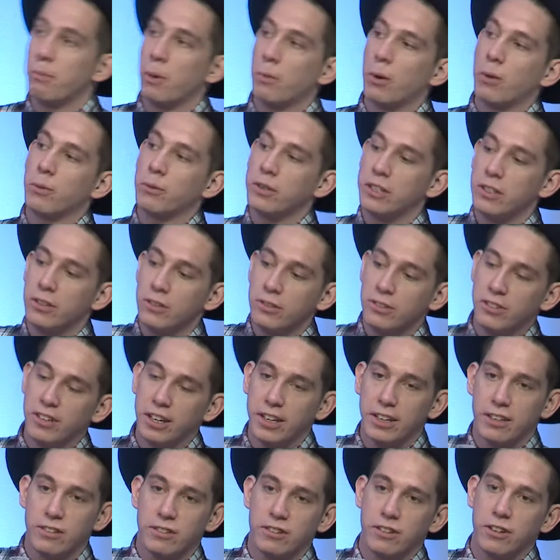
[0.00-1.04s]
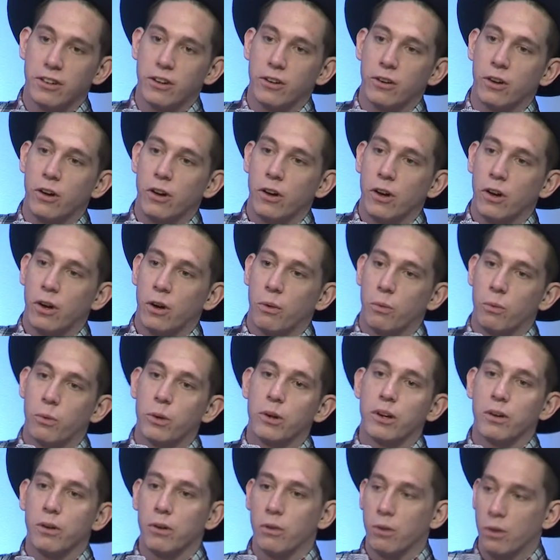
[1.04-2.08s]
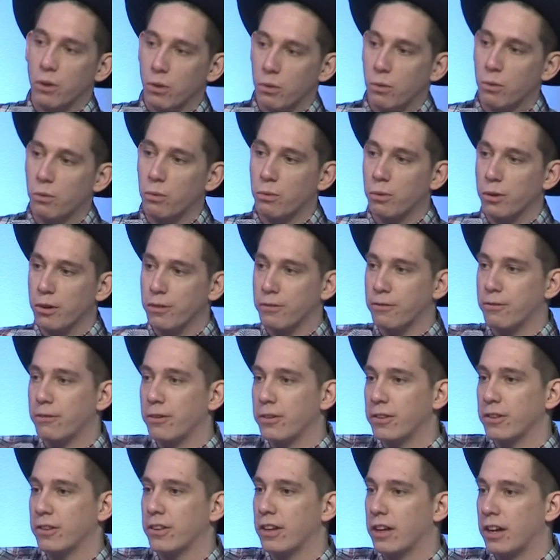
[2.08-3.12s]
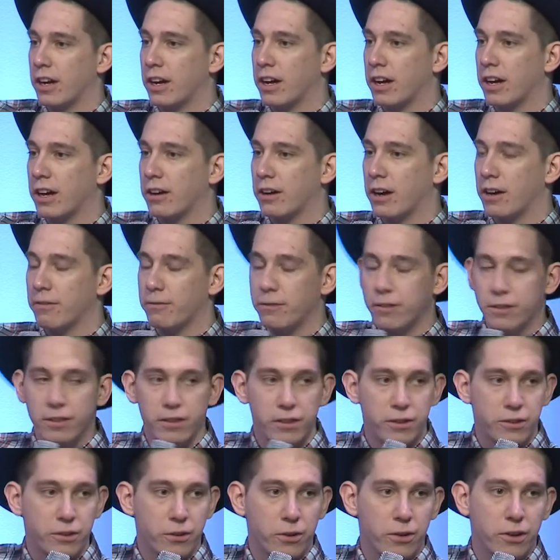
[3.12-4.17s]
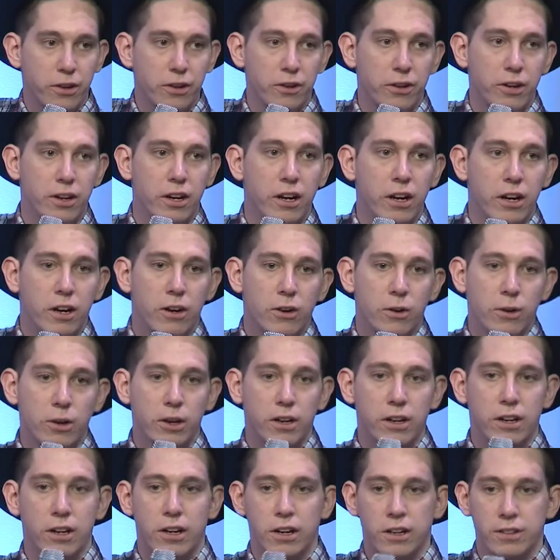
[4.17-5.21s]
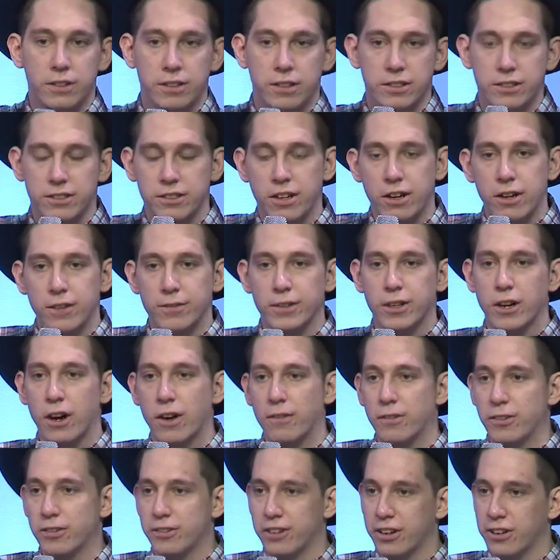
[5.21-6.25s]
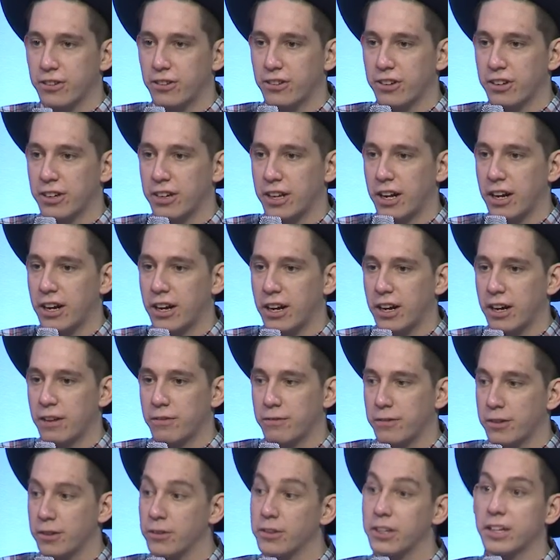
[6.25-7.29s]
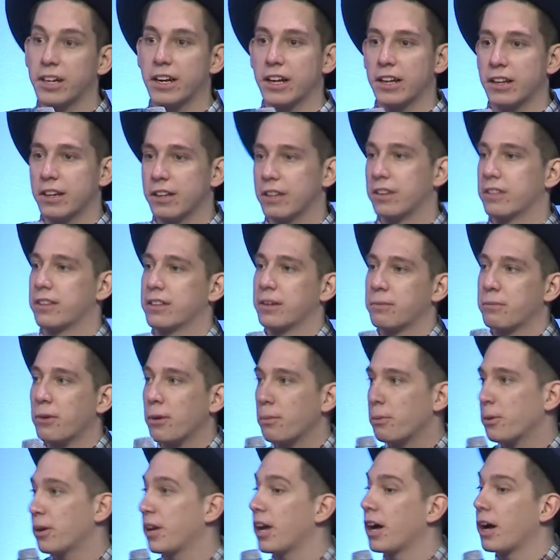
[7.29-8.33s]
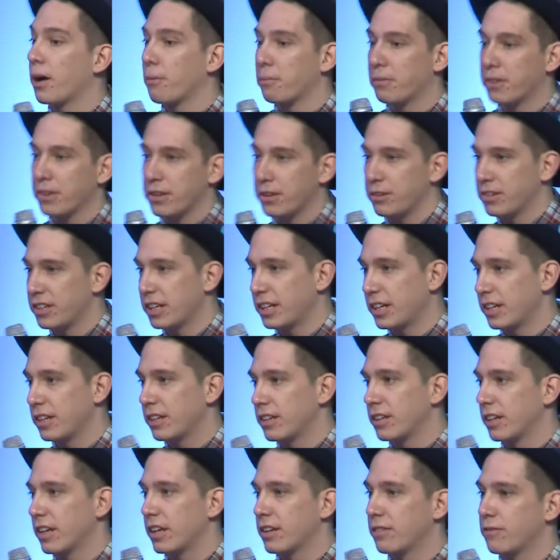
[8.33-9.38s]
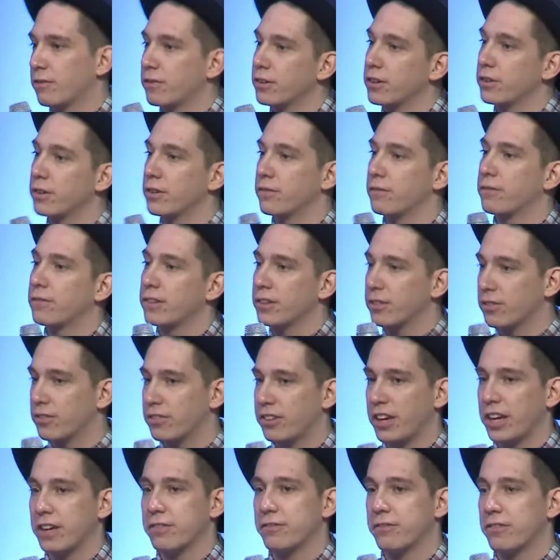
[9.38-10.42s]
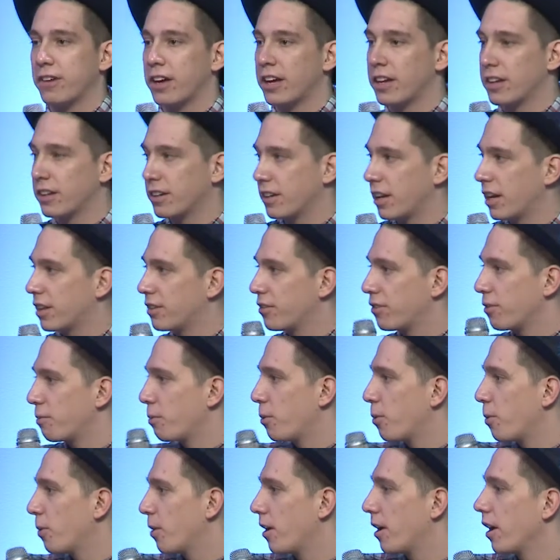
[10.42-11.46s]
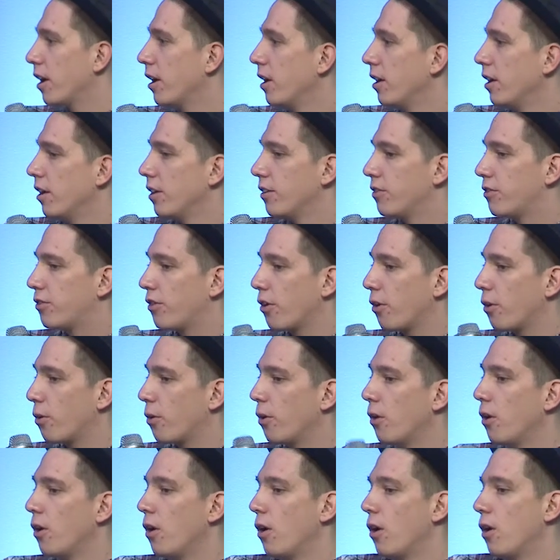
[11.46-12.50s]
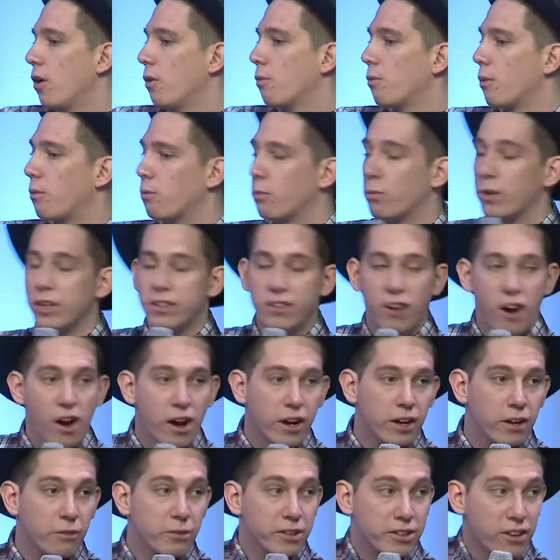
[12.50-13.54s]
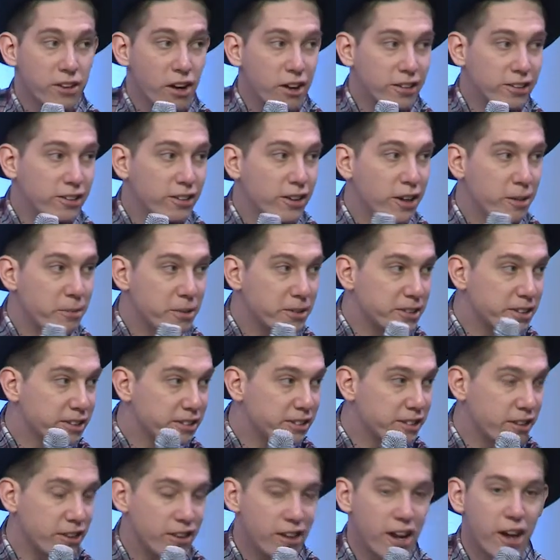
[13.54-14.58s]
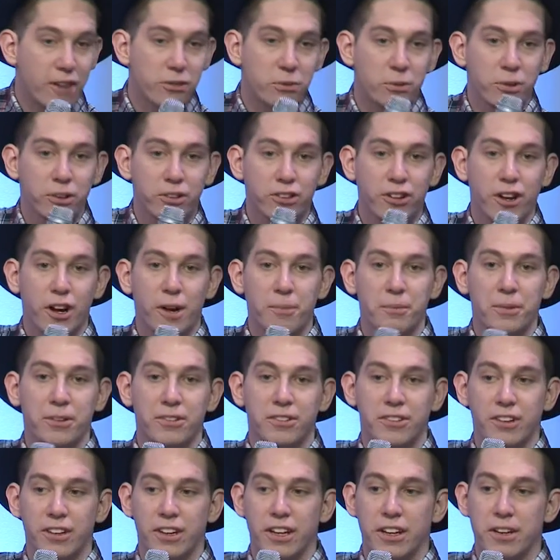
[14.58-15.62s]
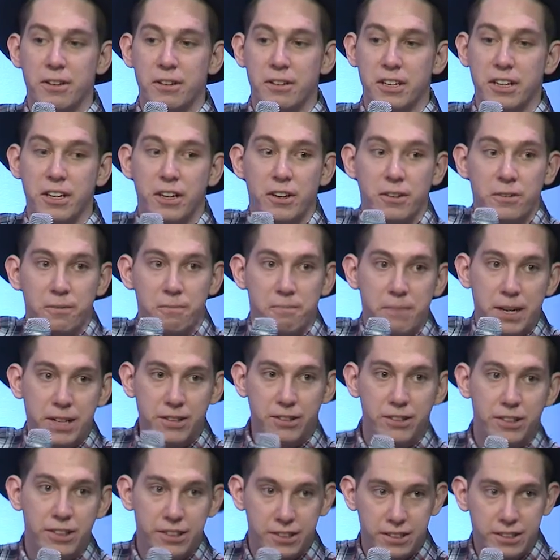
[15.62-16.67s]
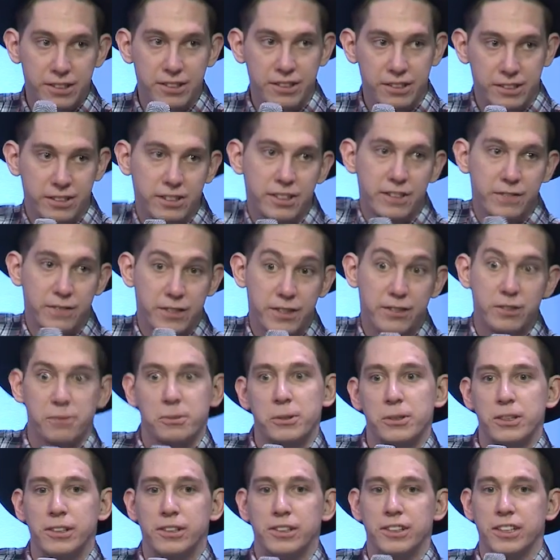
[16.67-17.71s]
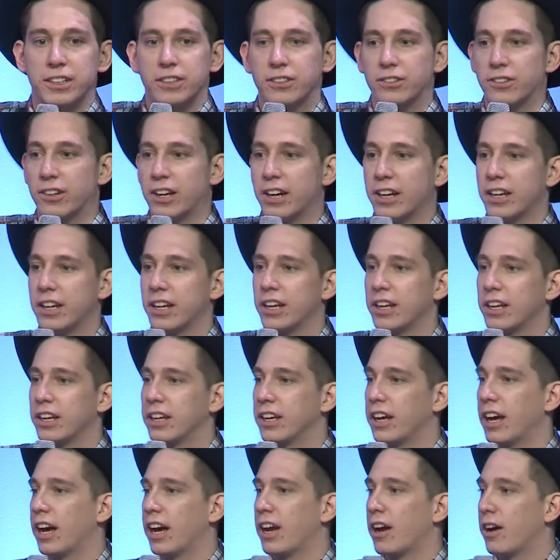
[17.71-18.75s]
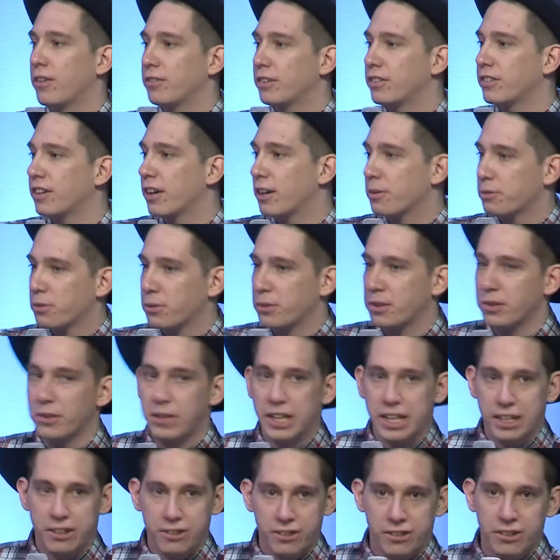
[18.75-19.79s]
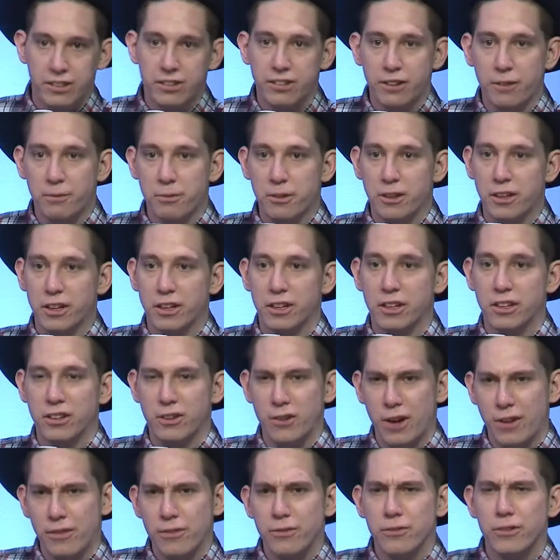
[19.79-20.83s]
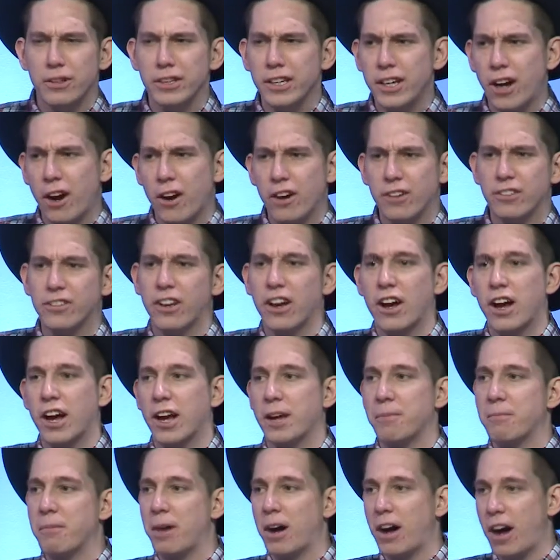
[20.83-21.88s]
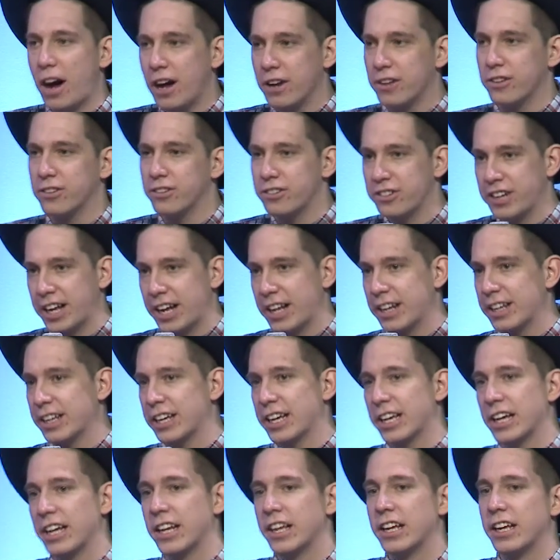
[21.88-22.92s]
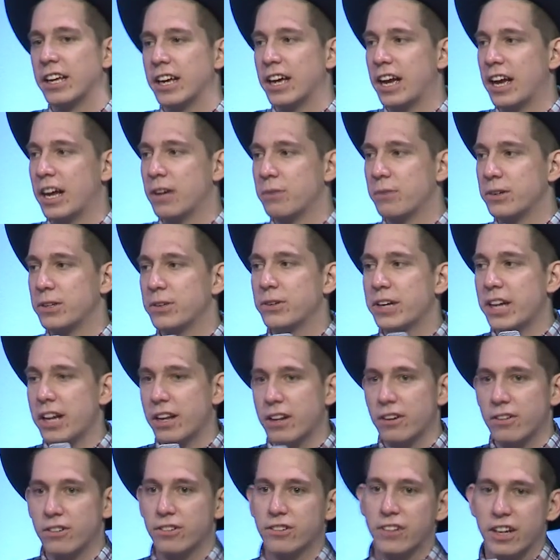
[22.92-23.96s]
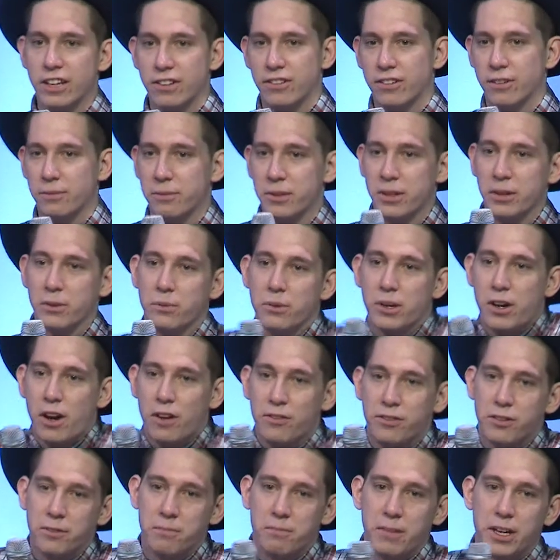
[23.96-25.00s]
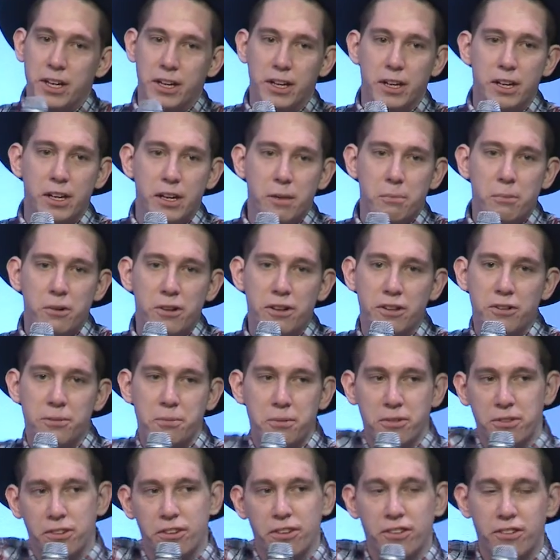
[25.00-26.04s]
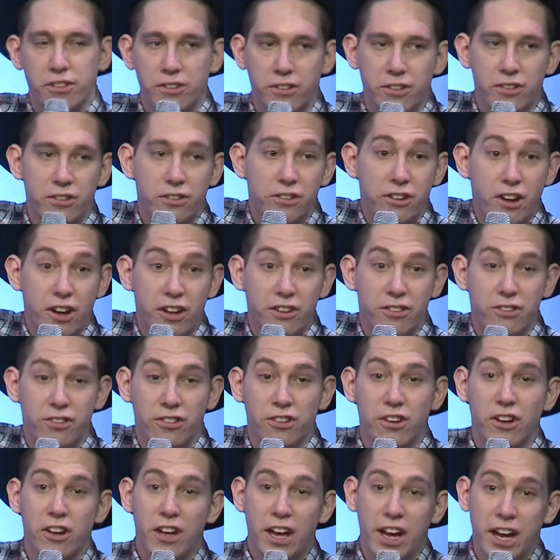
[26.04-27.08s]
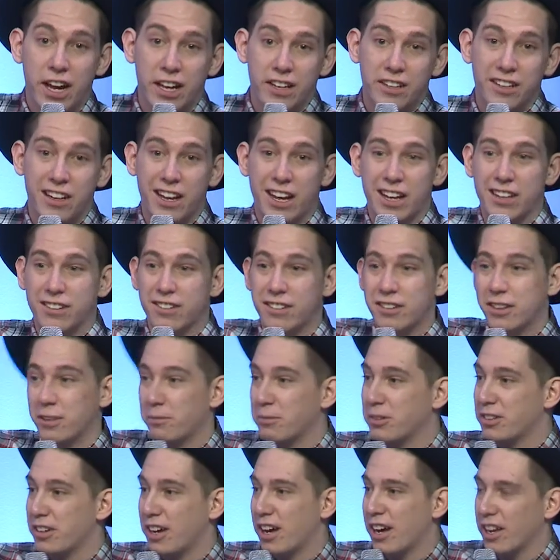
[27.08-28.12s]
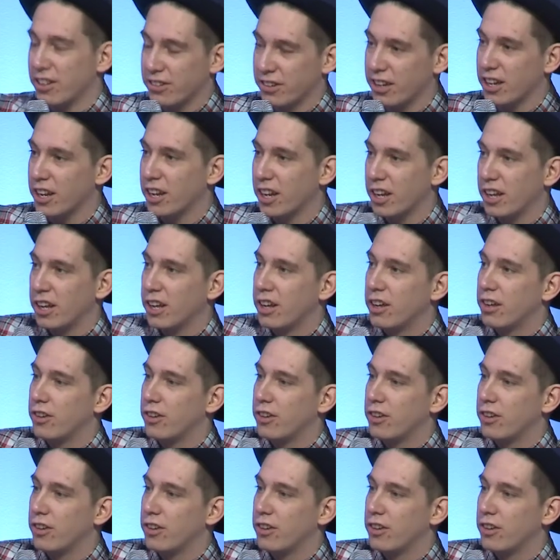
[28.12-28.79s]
But what we do say is, you know, we're a foot in the door or the start of a conversation for you to get the appropriate help that you need and for you to feel safe and support. So when we talked a lot about this in our last workshop, is that, you know, mental illness is an invisible illness, right? And oftentimes when you can't see something, you have a really hard time understanding it. And when you can't understand something, we often make predispositions, judge, and stigmatize it.